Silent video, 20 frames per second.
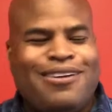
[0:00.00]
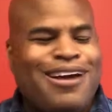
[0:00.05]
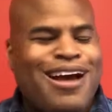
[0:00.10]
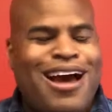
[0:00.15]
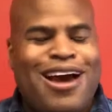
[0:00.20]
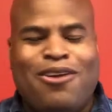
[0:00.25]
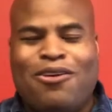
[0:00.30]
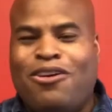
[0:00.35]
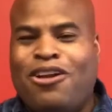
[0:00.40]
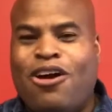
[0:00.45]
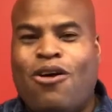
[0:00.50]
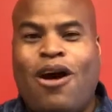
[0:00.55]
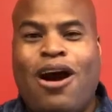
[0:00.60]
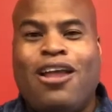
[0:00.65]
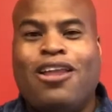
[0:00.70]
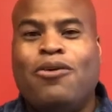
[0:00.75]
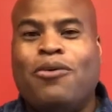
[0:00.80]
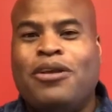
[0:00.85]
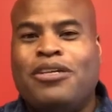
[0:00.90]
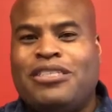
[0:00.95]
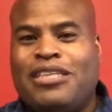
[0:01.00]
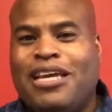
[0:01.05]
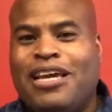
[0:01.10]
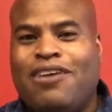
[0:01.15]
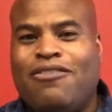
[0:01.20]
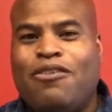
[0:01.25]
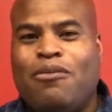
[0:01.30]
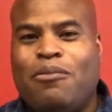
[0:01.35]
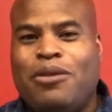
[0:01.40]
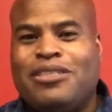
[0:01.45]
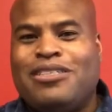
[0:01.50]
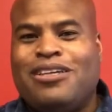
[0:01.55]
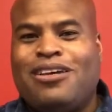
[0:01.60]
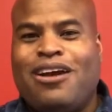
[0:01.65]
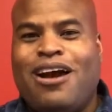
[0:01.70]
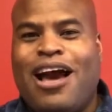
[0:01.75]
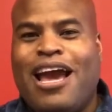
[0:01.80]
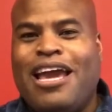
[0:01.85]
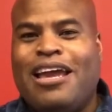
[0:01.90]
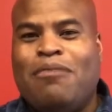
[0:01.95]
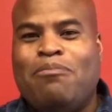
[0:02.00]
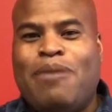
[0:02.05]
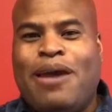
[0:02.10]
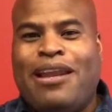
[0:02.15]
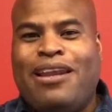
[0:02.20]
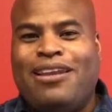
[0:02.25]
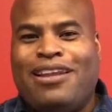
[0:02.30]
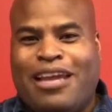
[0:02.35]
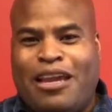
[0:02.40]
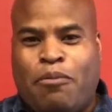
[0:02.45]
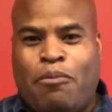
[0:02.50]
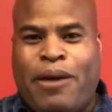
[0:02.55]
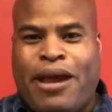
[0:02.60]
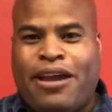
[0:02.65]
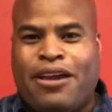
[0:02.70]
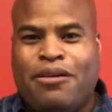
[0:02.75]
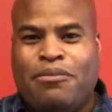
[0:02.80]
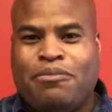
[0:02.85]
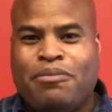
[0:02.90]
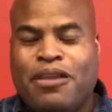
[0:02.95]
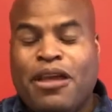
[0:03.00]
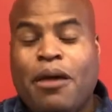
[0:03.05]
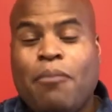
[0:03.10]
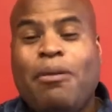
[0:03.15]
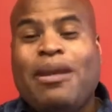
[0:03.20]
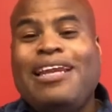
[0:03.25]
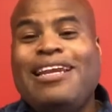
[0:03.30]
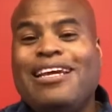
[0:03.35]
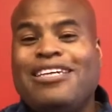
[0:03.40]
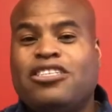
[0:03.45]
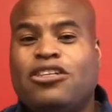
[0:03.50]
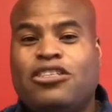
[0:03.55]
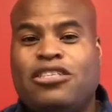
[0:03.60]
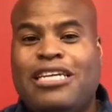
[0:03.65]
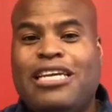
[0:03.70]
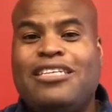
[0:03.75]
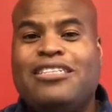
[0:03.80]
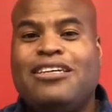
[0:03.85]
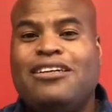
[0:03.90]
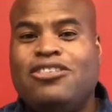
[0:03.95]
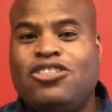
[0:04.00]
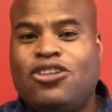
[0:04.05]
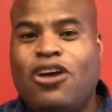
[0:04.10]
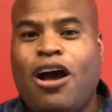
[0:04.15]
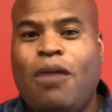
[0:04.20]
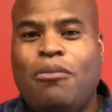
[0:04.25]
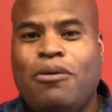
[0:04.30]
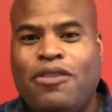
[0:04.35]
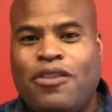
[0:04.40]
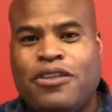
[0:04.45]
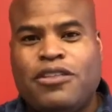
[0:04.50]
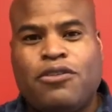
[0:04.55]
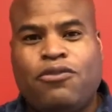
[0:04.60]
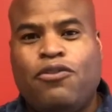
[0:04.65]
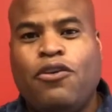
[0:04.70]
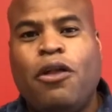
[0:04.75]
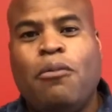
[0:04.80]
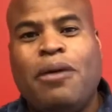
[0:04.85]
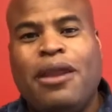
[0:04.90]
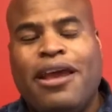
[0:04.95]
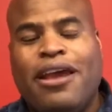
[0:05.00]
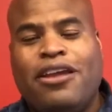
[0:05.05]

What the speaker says: I don't know. I'll always think of him as the guy in Bend It Like Beckham. But he does a decent job in this film, and I